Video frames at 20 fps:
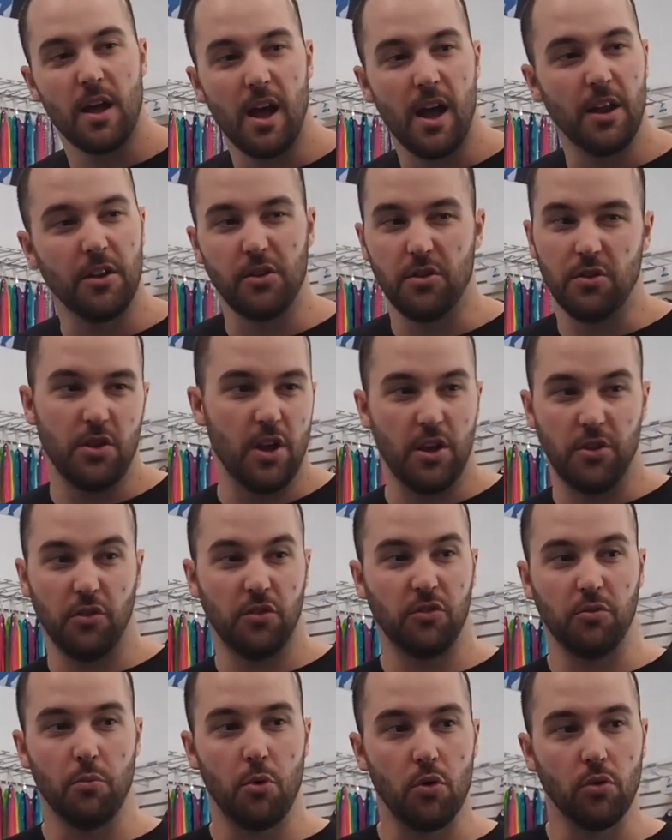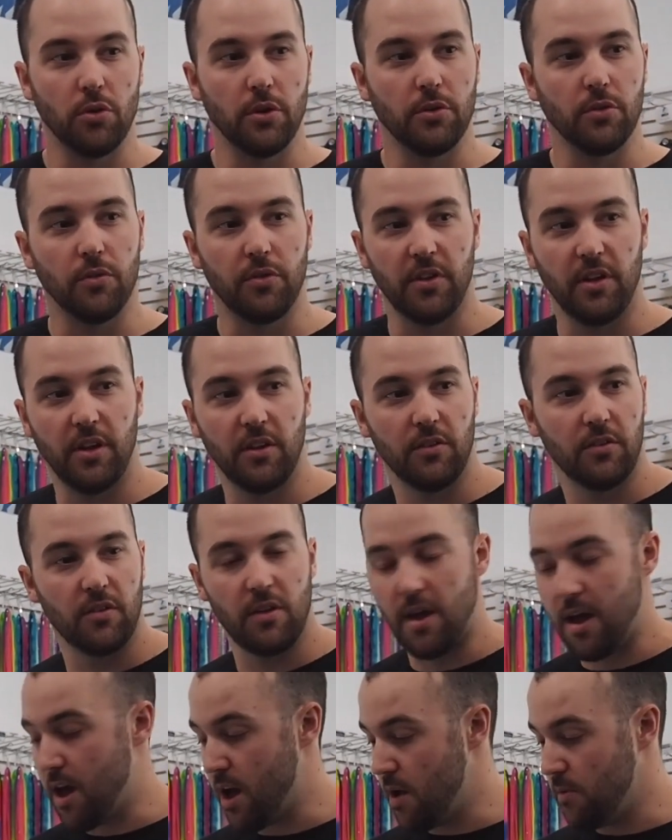And yeah, just small little
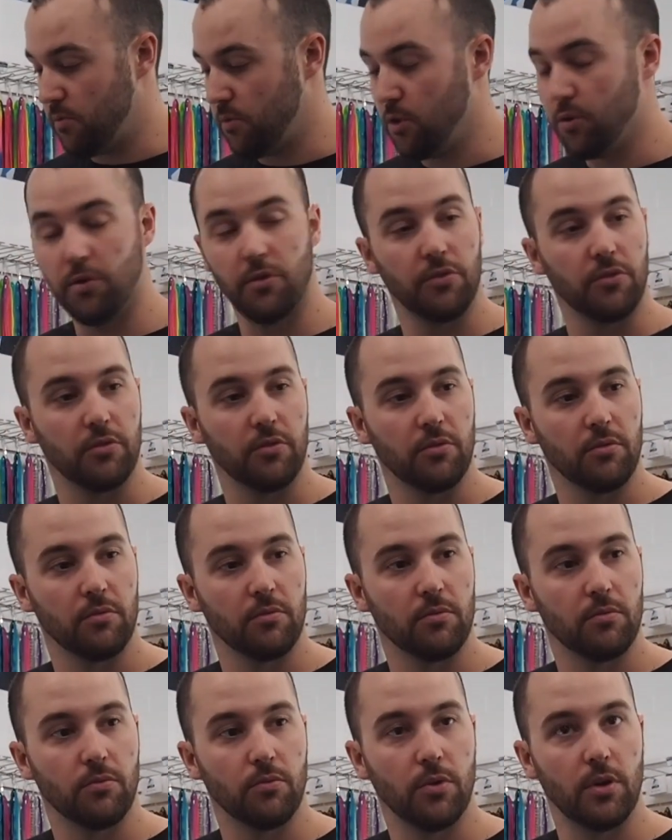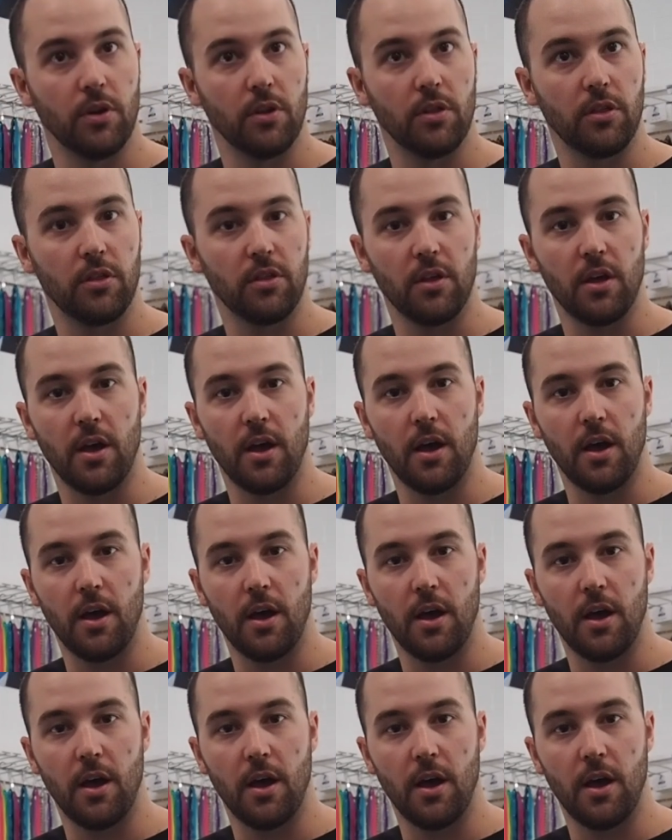things, lures with